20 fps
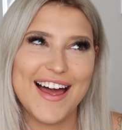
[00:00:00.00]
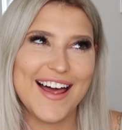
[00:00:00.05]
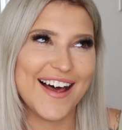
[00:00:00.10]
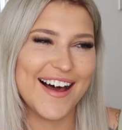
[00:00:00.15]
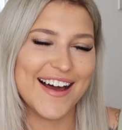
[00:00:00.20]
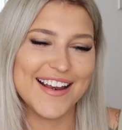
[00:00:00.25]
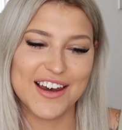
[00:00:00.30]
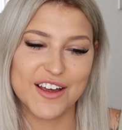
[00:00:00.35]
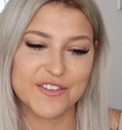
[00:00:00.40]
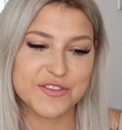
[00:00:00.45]

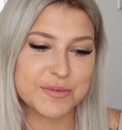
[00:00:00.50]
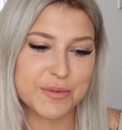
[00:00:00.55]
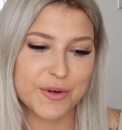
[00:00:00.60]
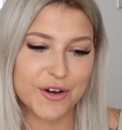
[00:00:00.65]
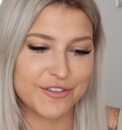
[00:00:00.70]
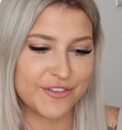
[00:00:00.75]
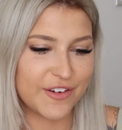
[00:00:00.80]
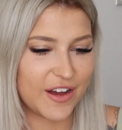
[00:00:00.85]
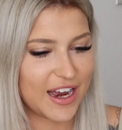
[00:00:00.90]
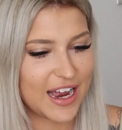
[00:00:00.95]
I love
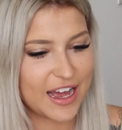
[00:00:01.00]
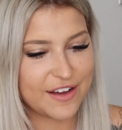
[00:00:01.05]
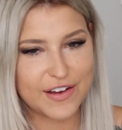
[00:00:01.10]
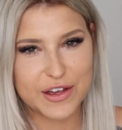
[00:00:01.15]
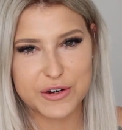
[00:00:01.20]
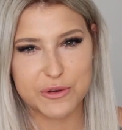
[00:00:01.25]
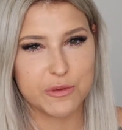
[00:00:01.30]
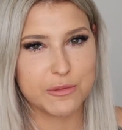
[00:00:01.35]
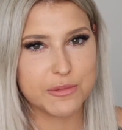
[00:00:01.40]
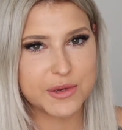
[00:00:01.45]
Spotify. I've
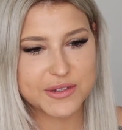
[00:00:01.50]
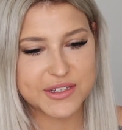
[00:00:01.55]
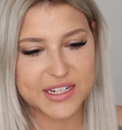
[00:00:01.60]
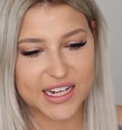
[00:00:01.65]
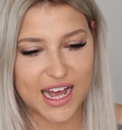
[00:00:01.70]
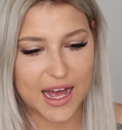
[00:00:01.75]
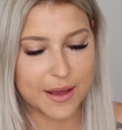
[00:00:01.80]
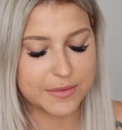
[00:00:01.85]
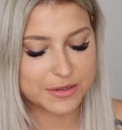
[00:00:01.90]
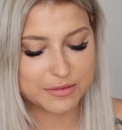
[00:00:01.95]
had all the music
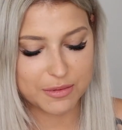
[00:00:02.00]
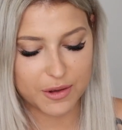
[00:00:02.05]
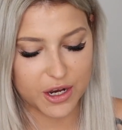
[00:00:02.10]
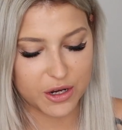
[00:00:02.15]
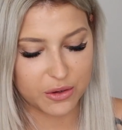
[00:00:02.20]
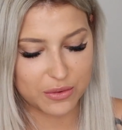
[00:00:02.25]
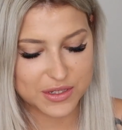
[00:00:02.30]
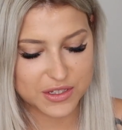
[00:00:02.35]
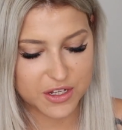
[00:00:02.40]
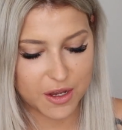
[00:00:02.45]
apps, but I
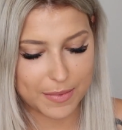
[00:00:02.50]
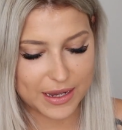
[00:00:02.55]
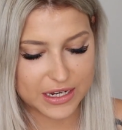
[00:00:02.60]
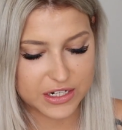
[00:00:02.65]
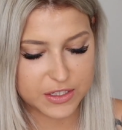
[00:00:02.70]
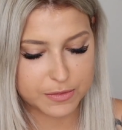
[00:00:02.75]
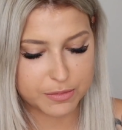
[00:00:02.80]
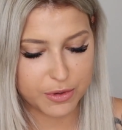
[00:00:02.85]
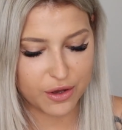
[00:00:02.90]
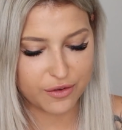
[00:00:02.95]
always go back to
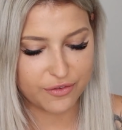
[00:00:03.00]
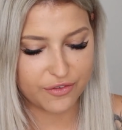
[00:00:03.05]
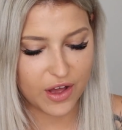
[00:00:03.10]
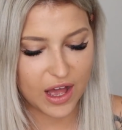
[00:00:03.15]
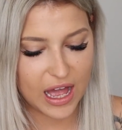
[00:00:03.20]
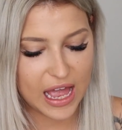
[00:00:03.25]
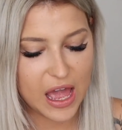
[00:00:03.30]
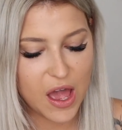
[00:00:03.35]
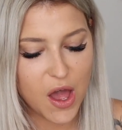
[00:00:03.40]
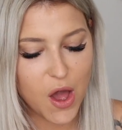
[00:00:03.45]

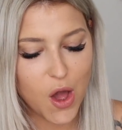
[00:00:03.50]
Spotify.